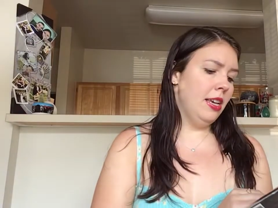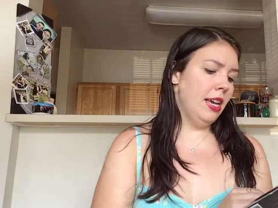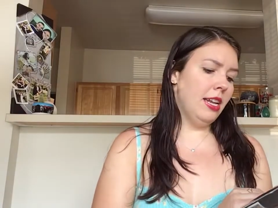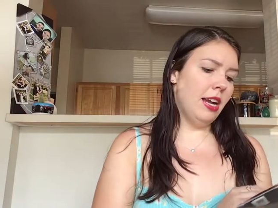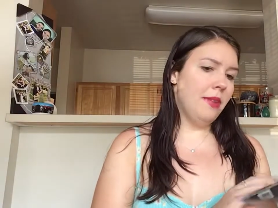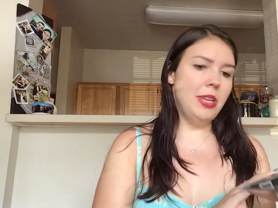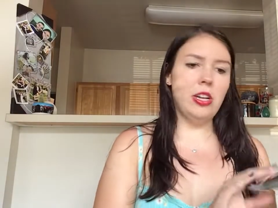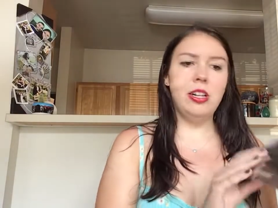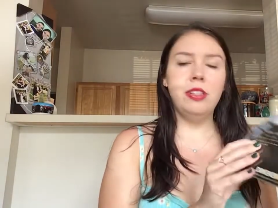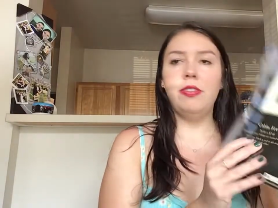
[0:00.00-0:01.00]
And I mean,
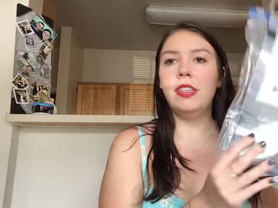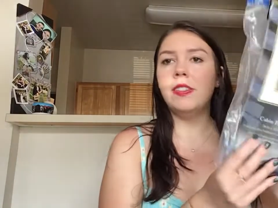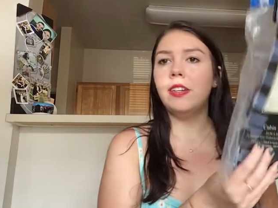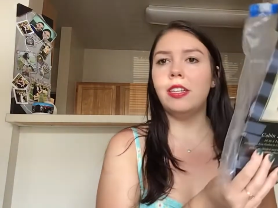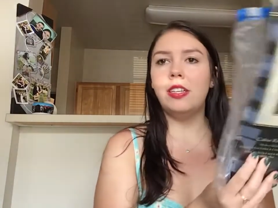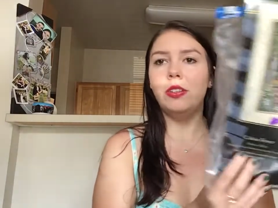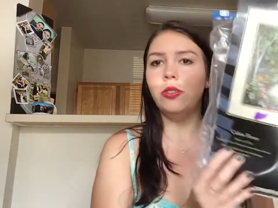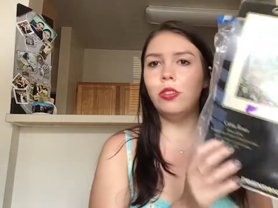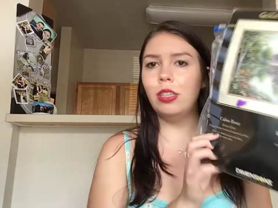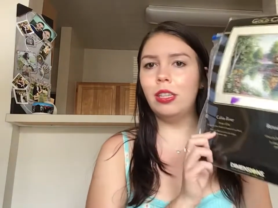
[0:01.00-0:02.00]
all of these are
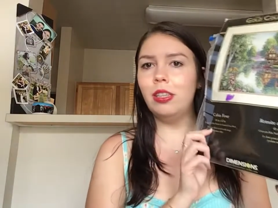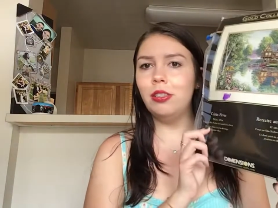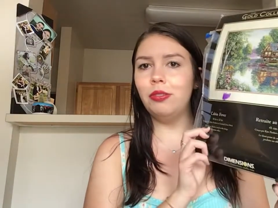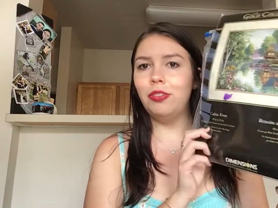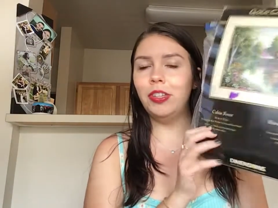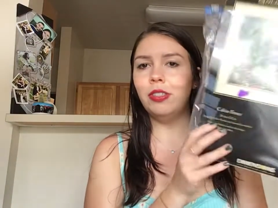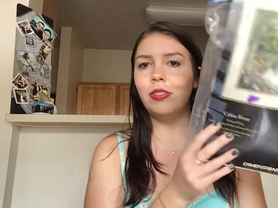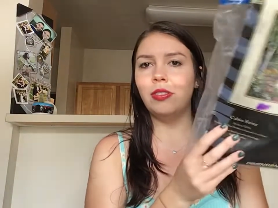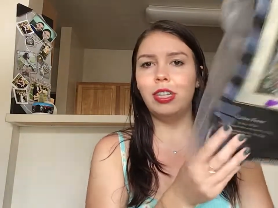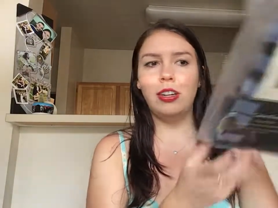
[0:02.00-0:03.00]
huge. Like these first
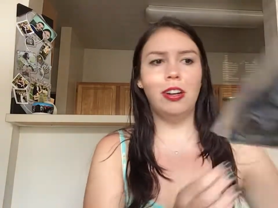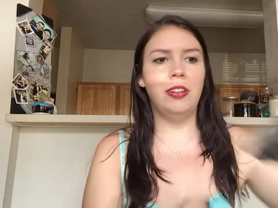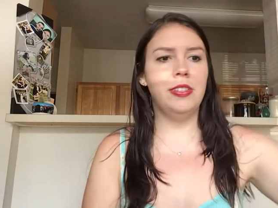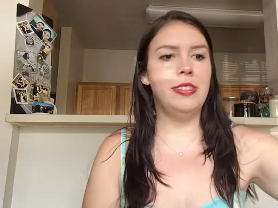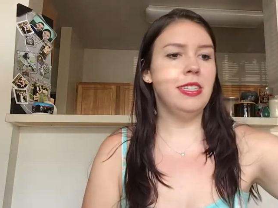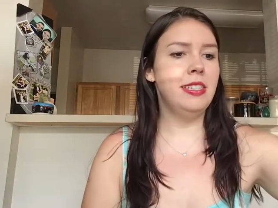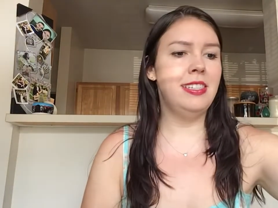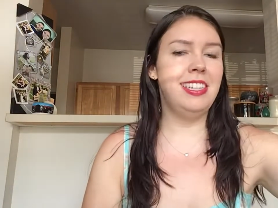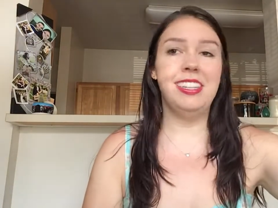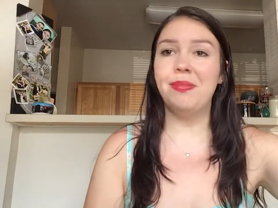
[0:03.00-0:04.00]
three are all
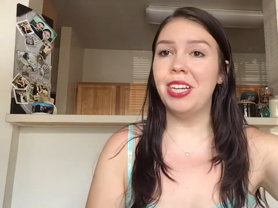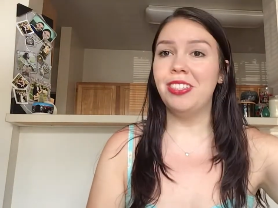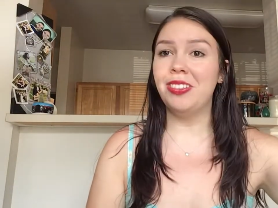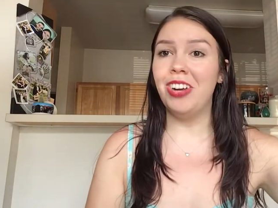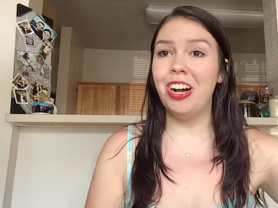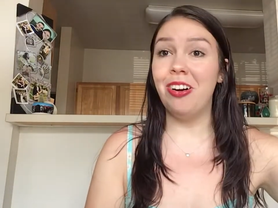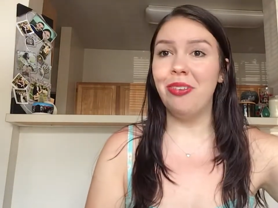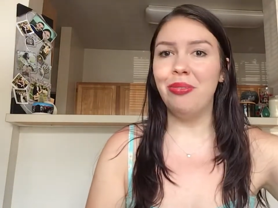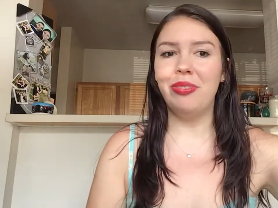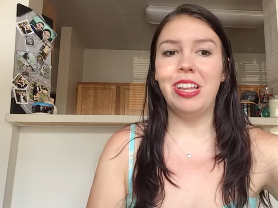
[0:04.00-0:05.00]
16 by
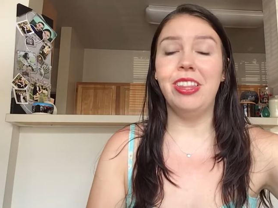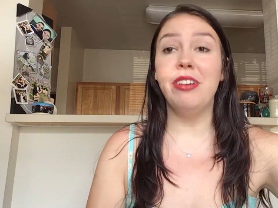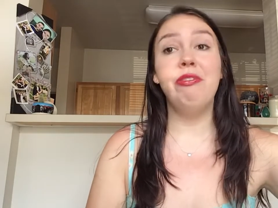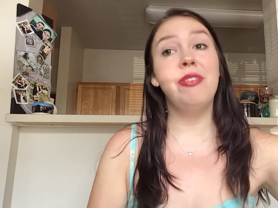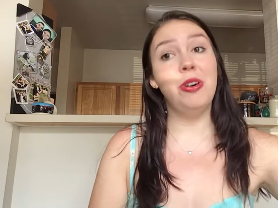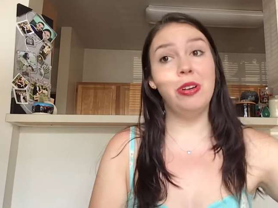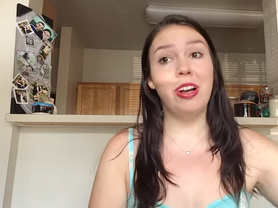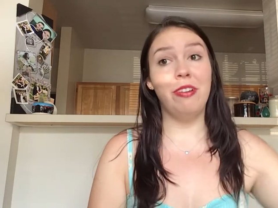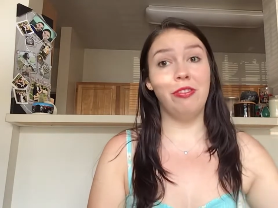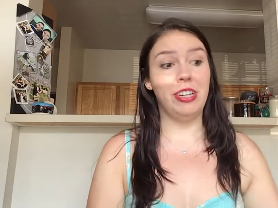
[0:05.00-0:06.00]
12 and they're full
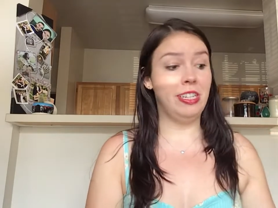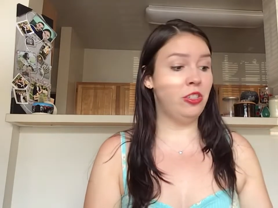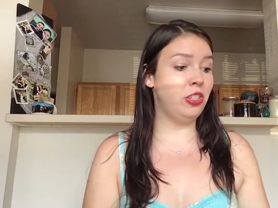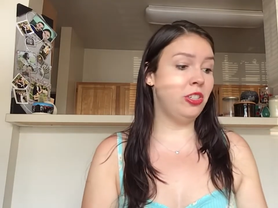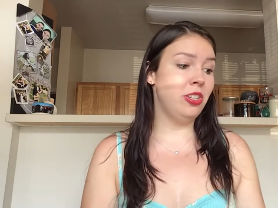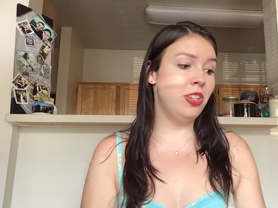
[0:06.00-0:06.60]
coverage.